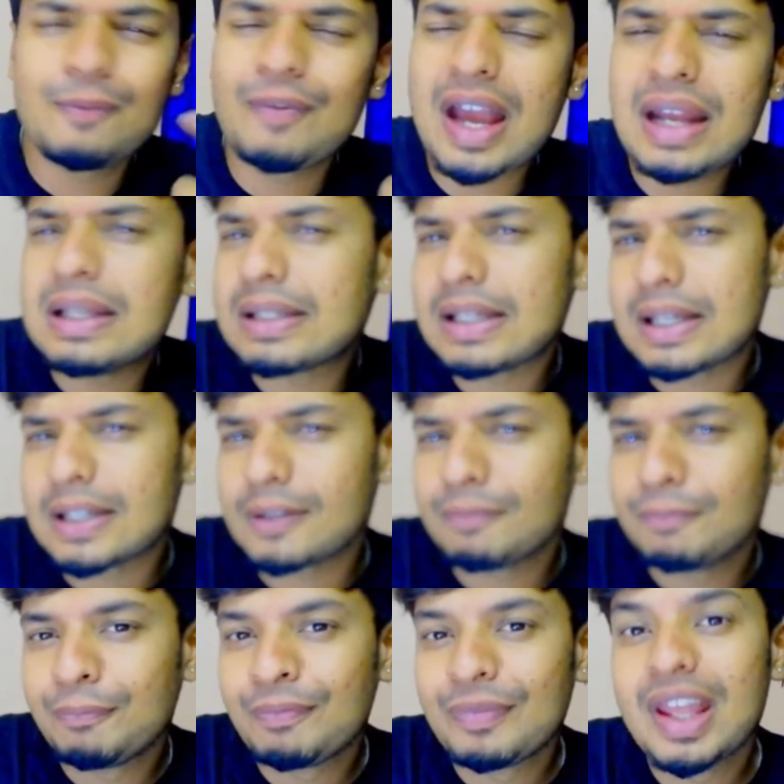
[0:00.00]
Where is it?
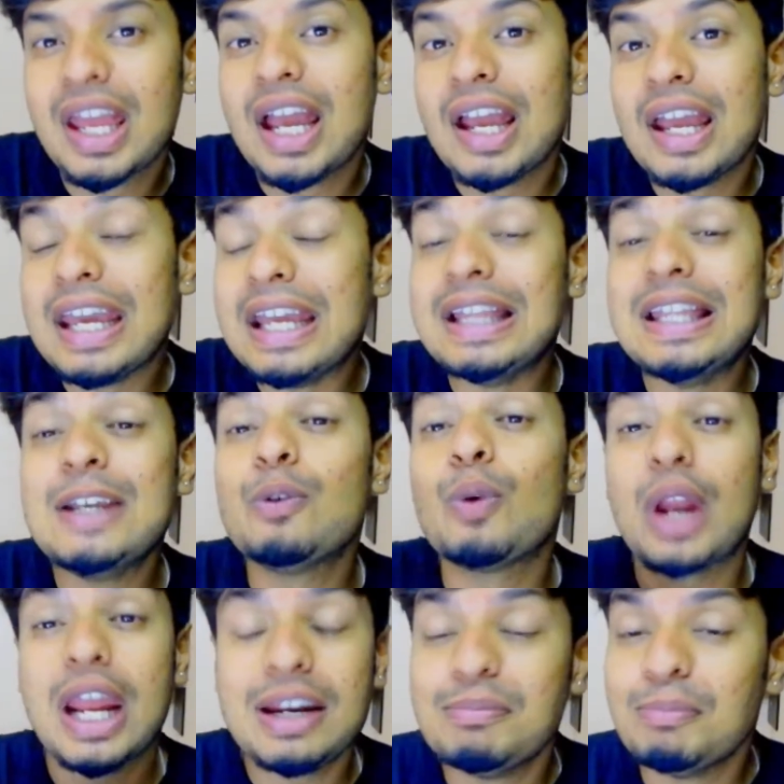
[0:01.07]
In the
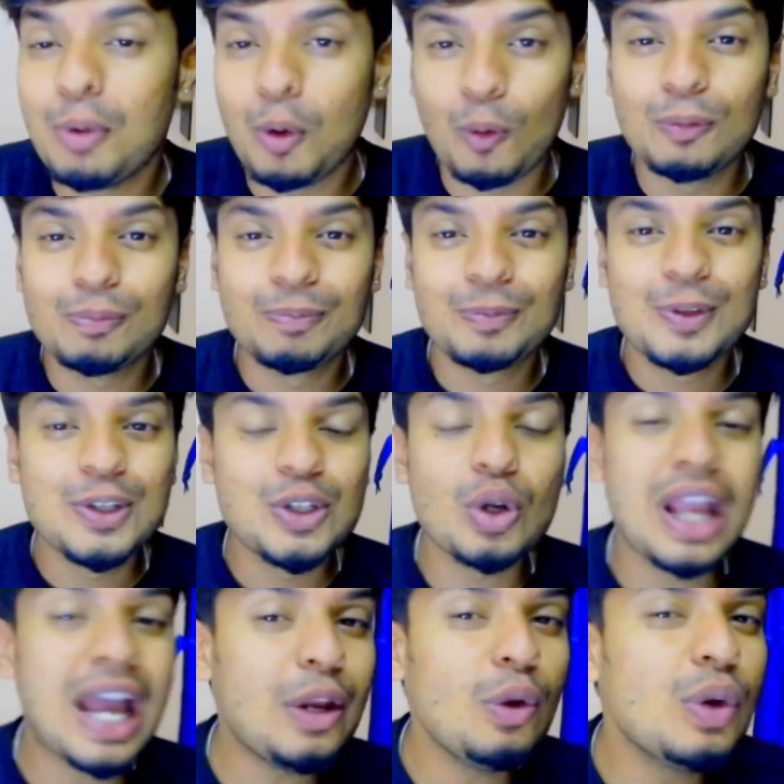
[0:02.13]
rainbow. So
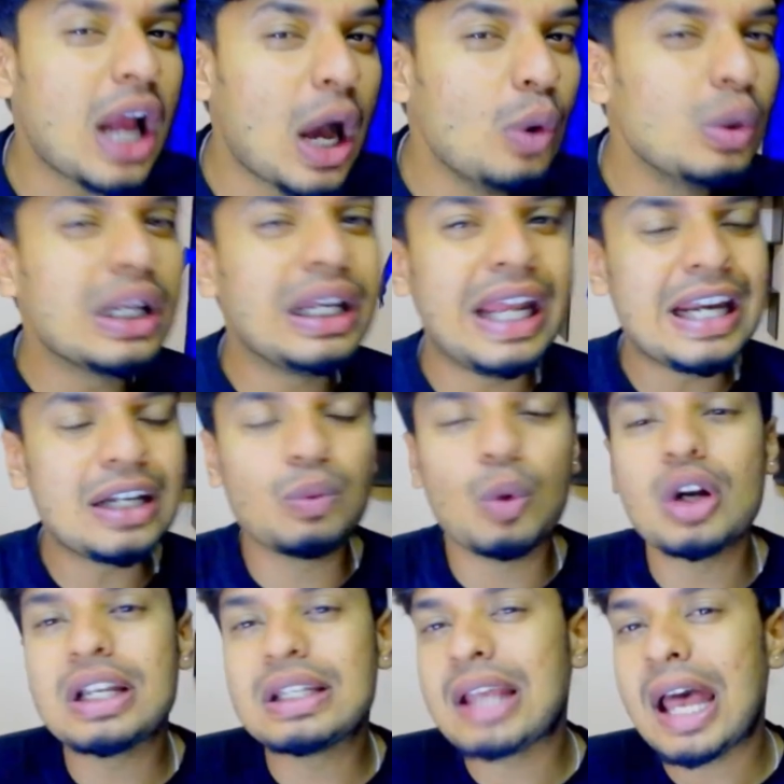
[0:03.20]
can you now relate
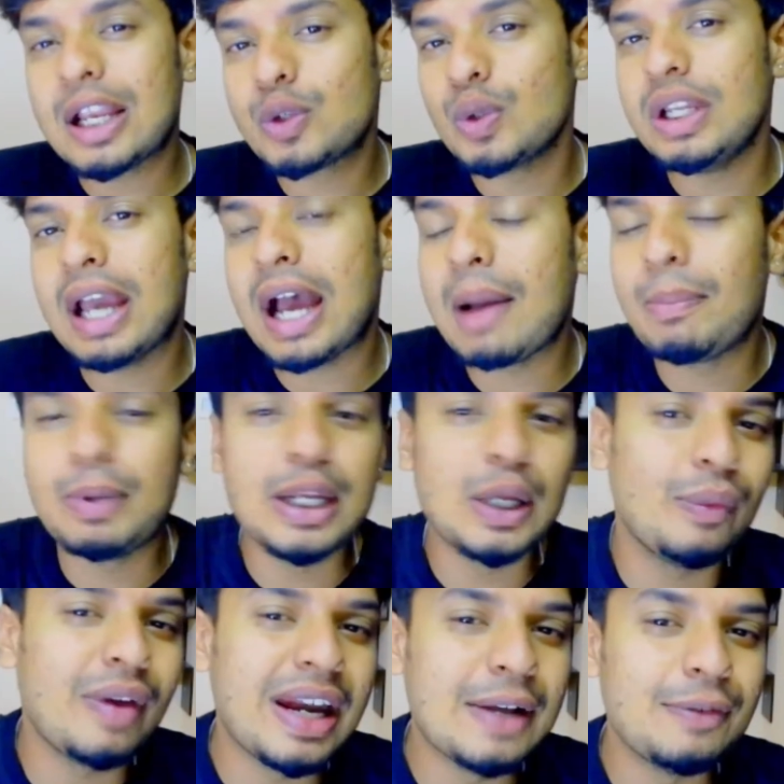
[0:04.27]
what is actually
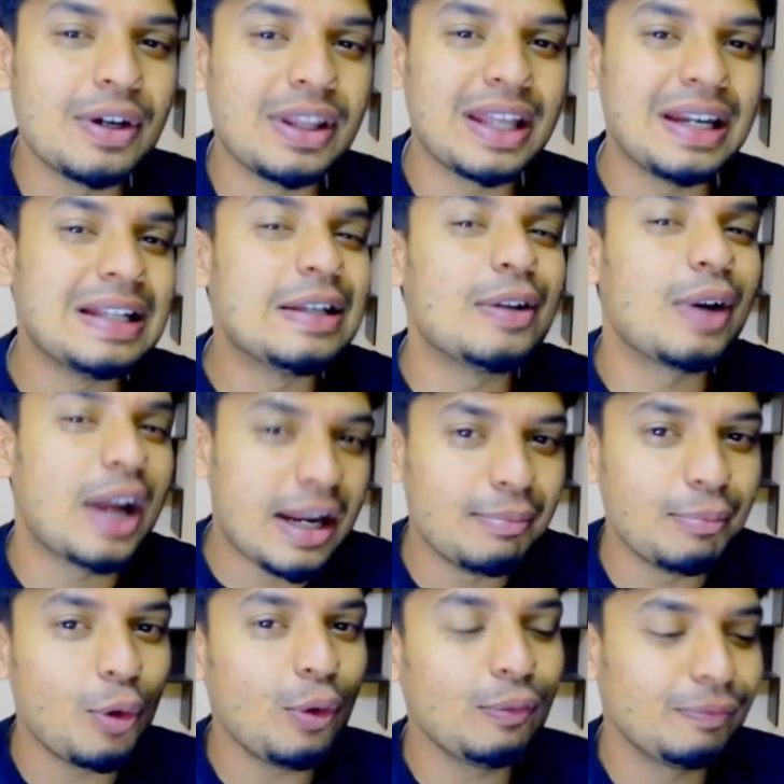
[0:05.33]
happening whenever there is a
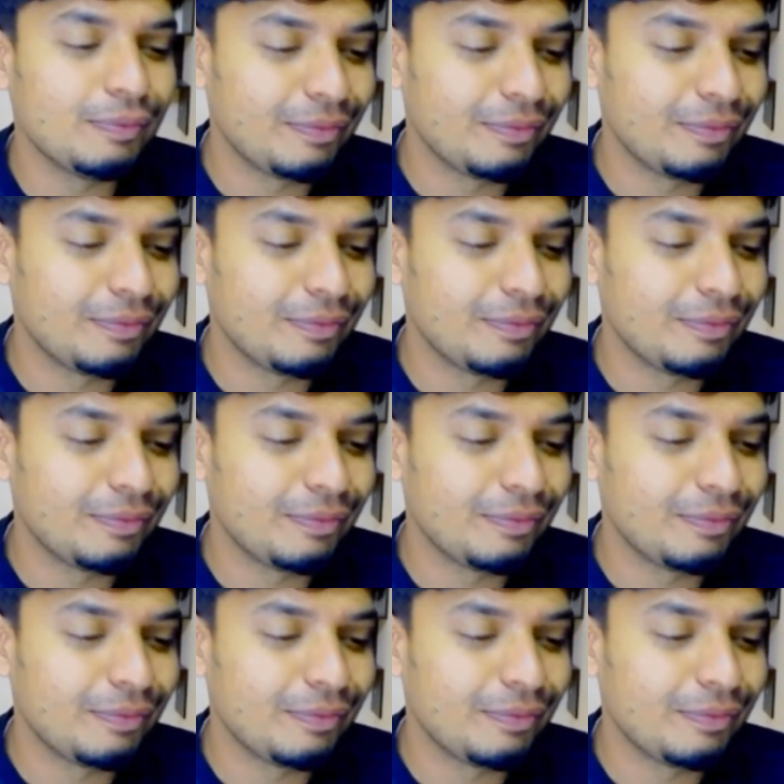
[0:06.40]
rainbow?